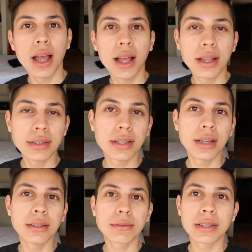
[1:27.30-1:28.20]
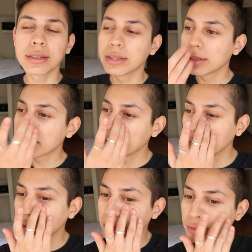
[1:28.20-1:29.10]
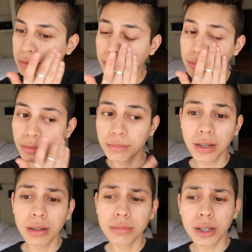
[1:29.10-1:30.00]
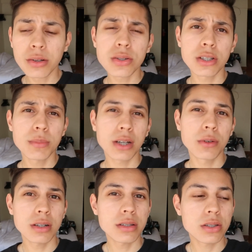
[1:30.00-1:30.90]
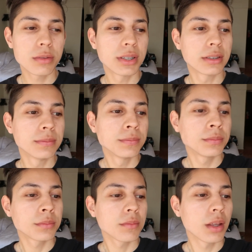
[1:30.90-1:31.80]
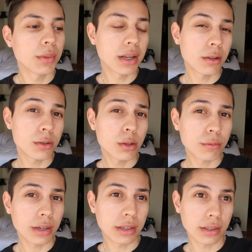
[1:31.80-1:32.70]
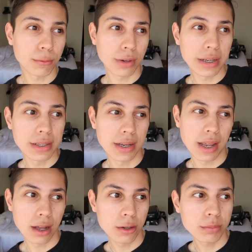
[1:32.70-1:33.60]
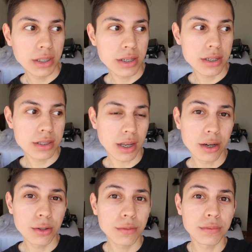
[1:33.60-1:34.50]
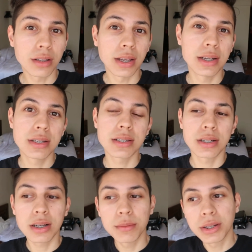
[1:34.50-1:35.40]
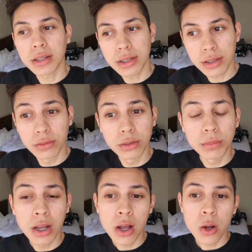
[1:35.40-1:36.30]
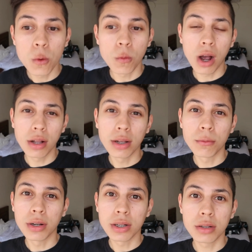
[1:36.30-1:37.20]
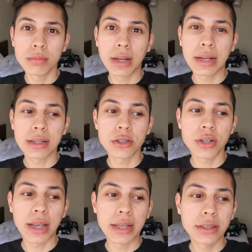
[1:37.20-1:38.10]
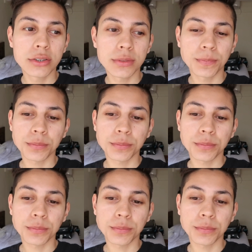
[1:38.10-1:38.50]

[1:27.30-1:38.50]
And then we're going to go swimming. I wanna go swimming. But I don't know right now because I don't know if the lady is gonna come and clean the room while I wanna come back and change.